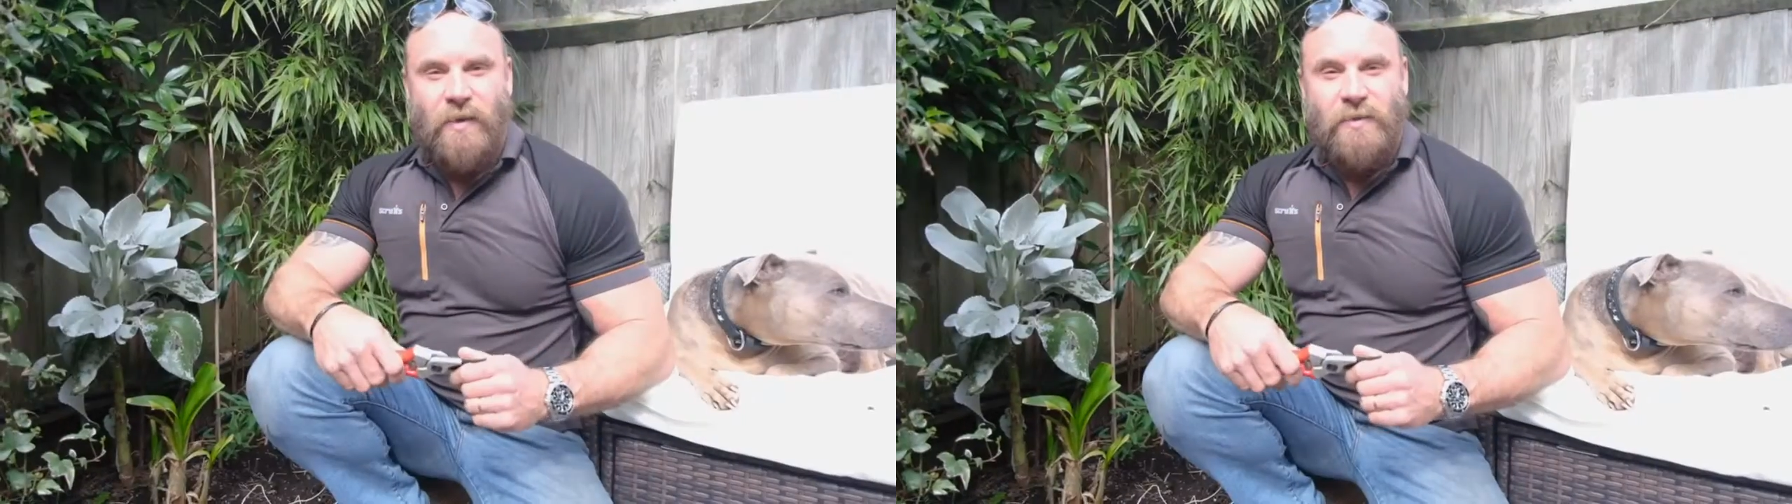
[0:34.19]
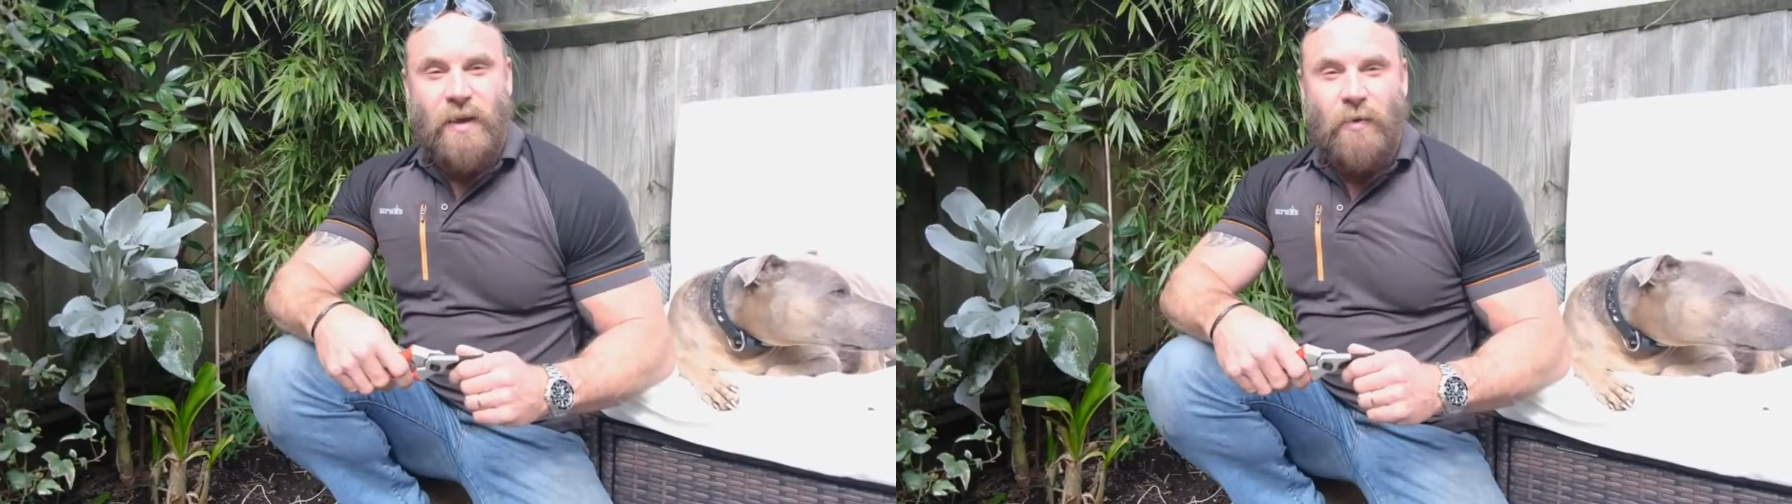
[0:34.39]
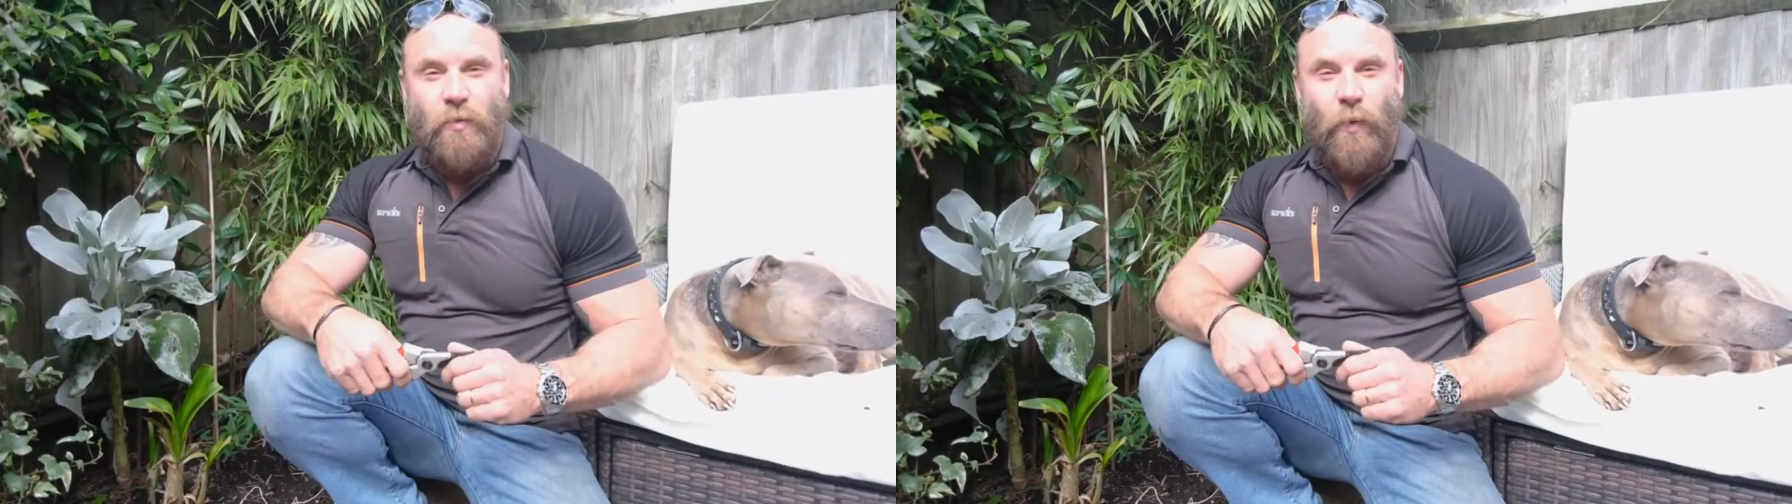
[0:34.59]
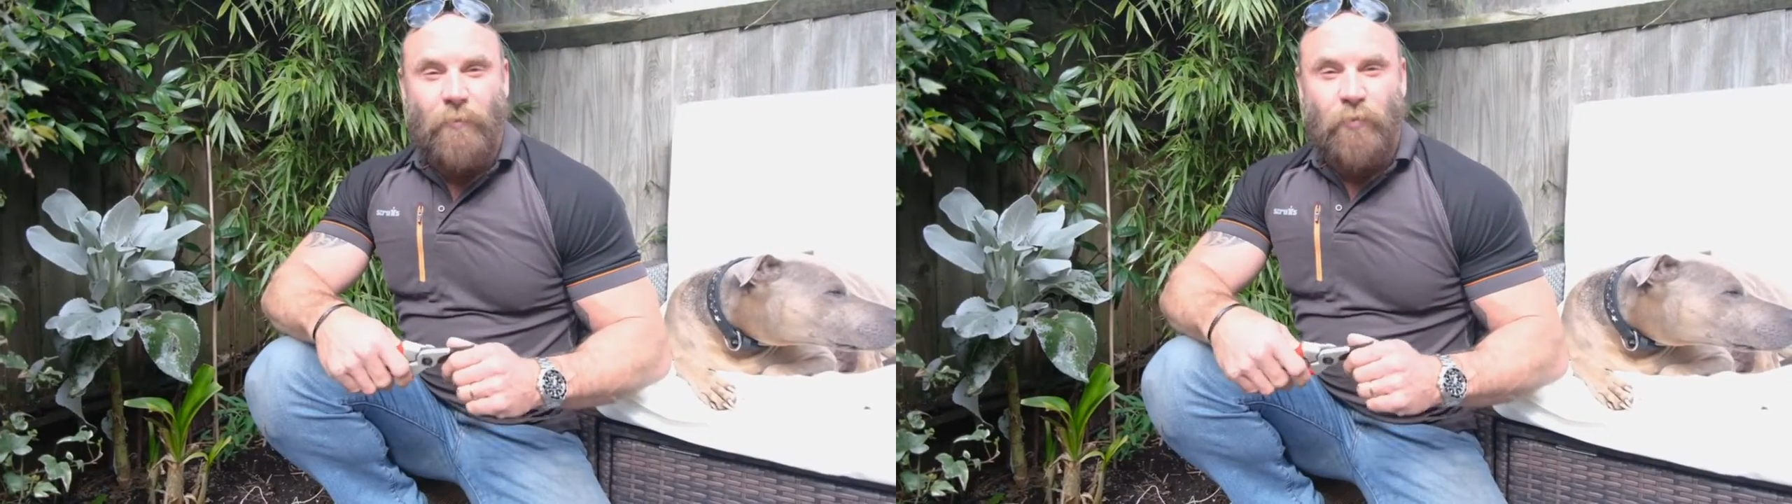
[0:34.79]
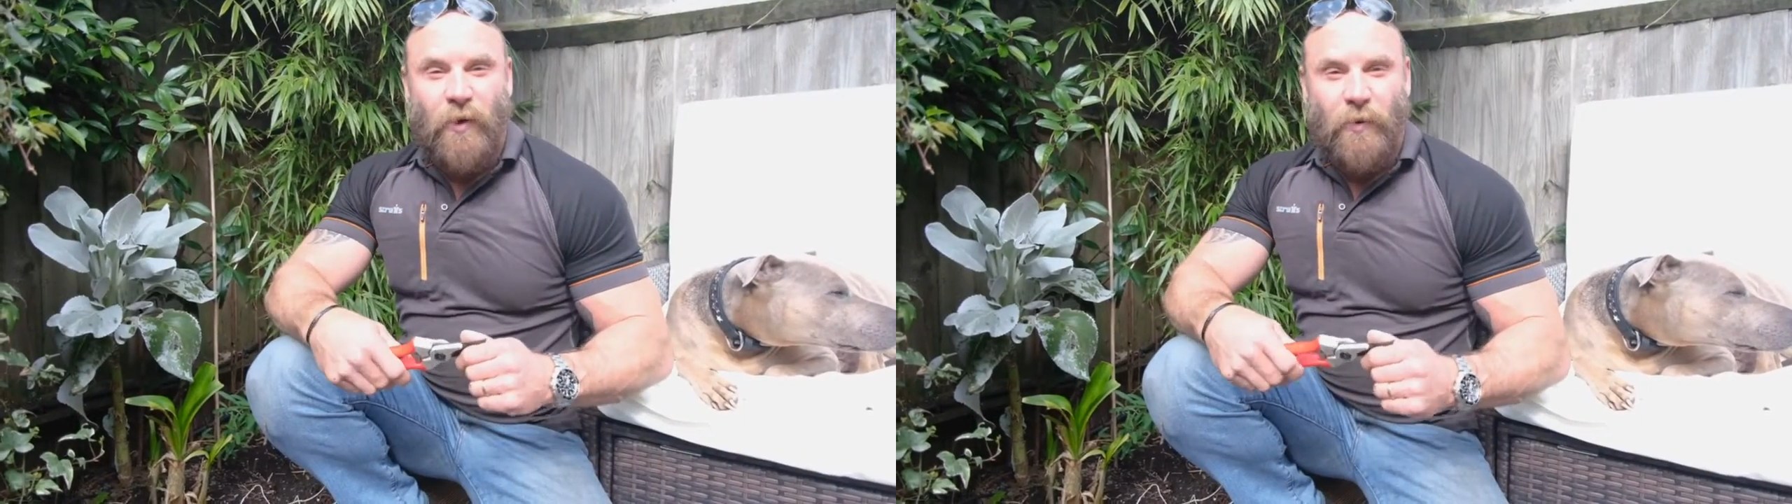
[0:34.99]
So
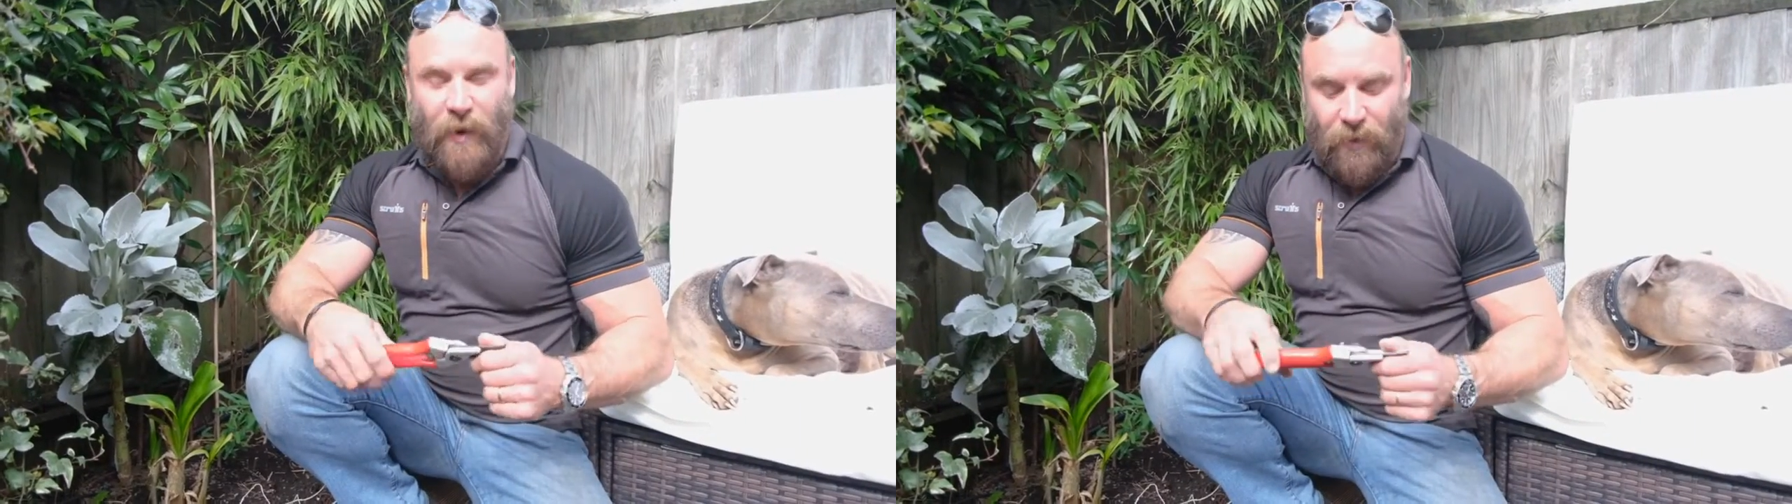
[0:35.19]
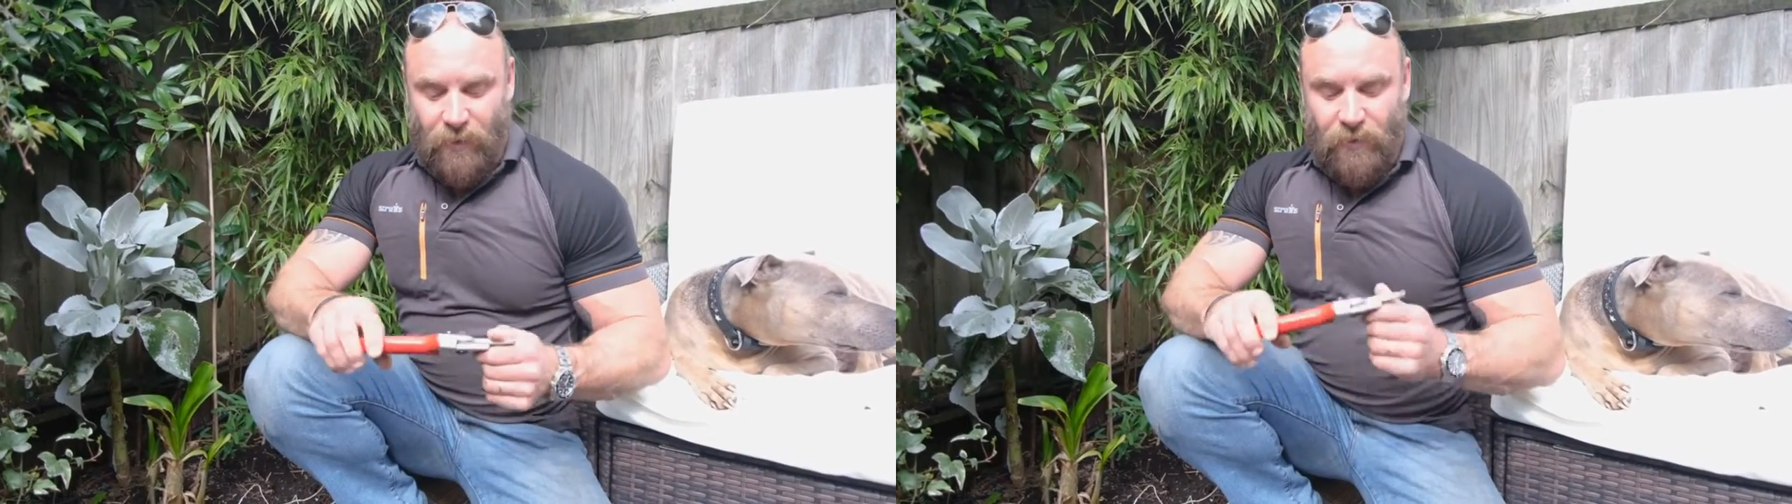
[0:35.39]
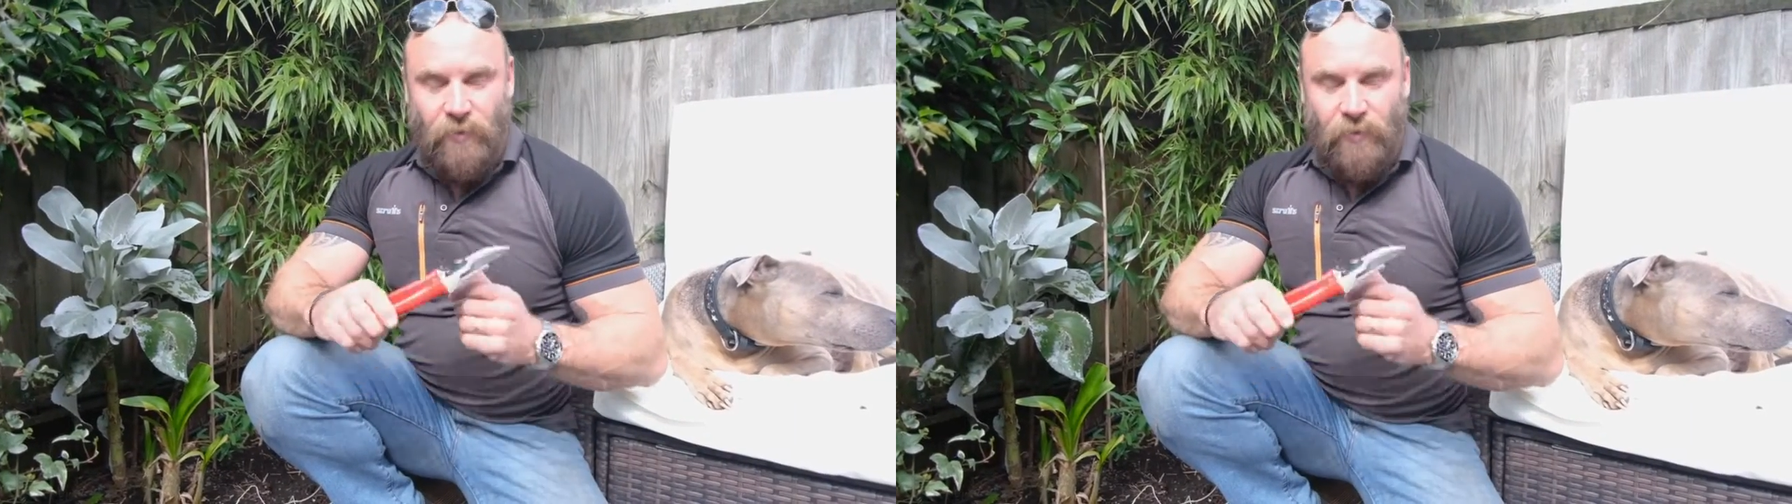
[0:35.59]
when pruning,